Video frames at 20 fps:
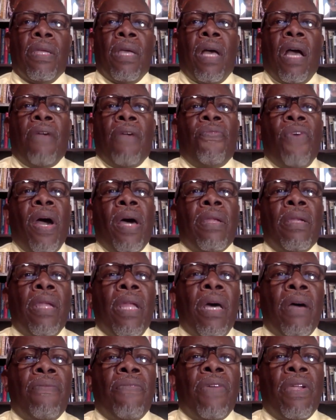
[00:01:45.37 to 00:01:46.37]
I found
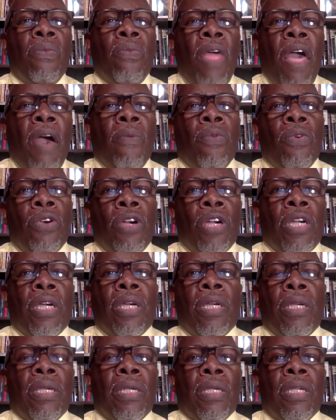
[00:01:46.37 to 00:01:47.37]
love in that work
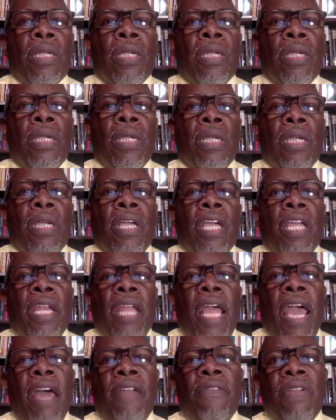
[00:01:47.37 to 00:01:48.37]
and
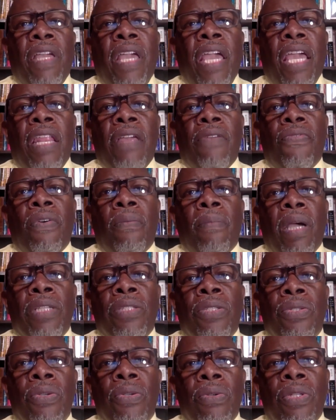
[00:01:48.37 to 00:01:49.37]
advocating for my
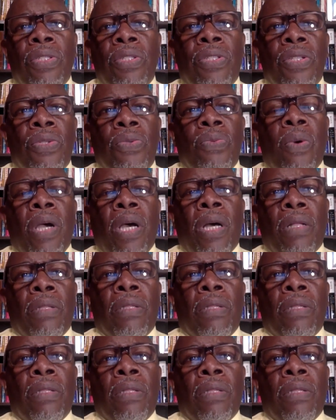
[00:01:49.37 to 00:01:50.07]
students as well,